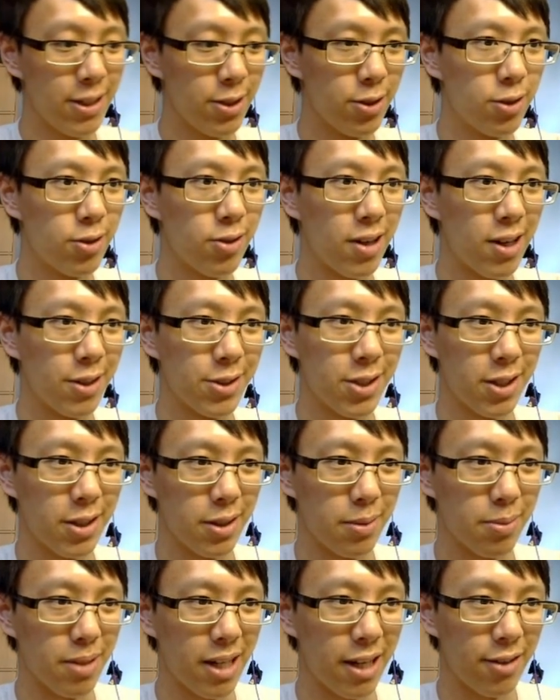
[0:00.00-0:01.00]
you crouch
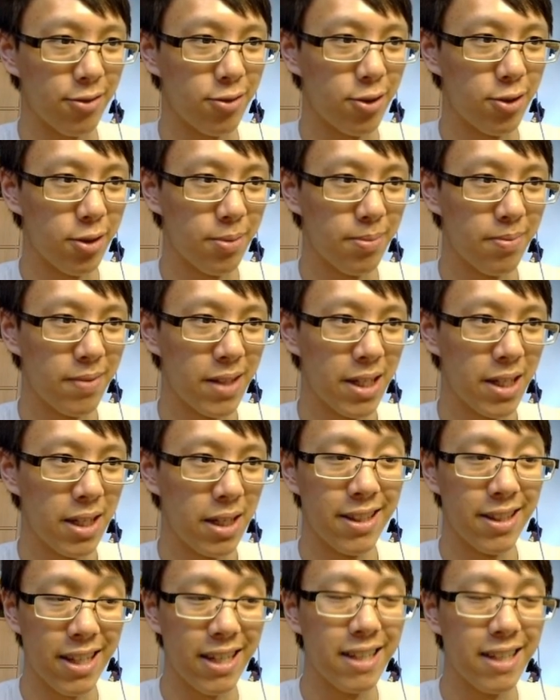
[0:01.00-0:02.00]
on a platform,
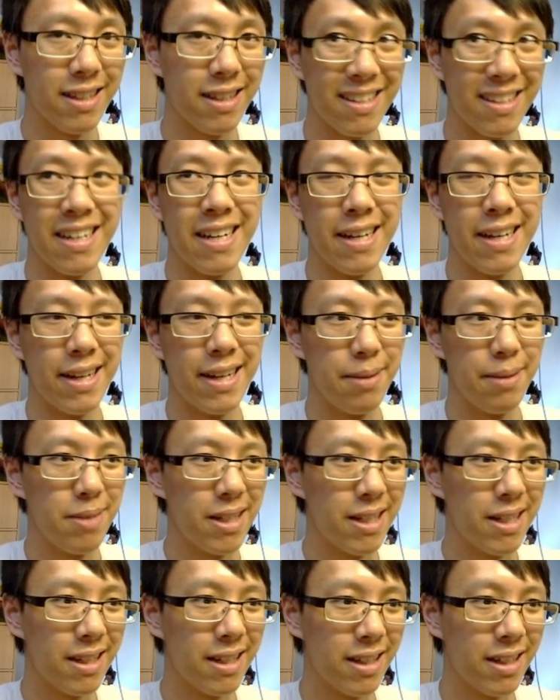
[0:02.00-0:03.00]
then
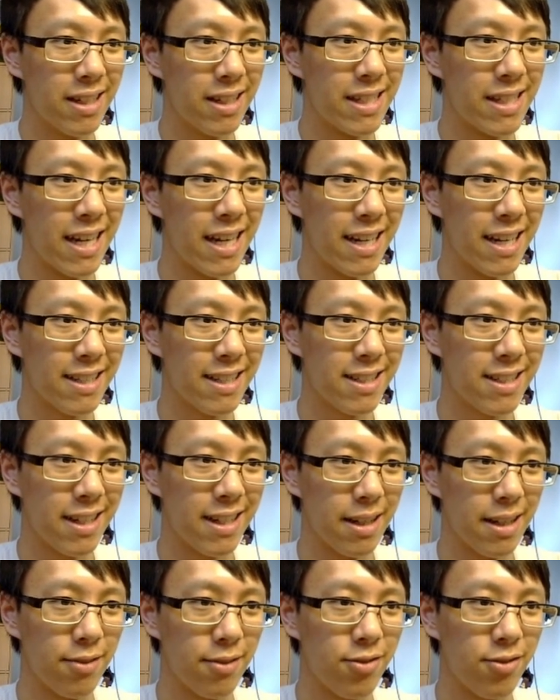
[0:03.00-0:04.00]
immediately dash
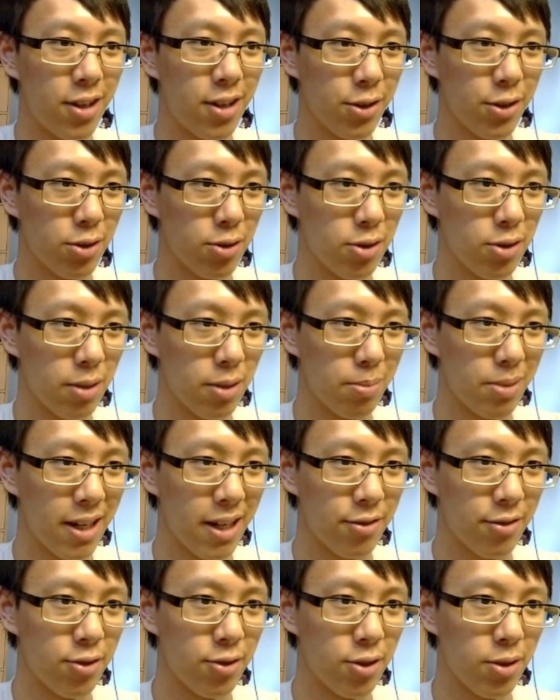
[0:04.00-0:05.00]
and fall through the
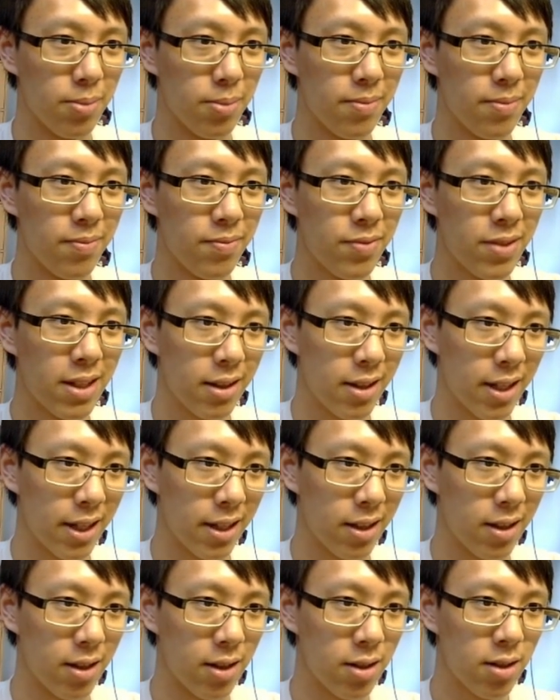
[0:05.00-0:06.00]
platform
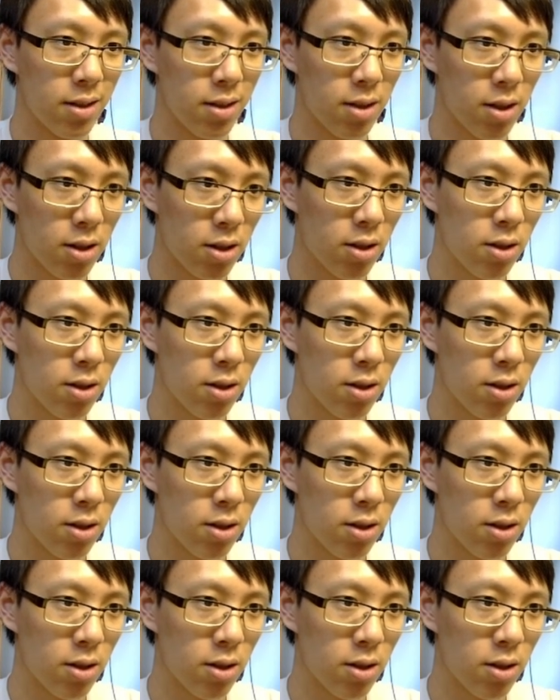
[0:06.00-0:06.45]
like this.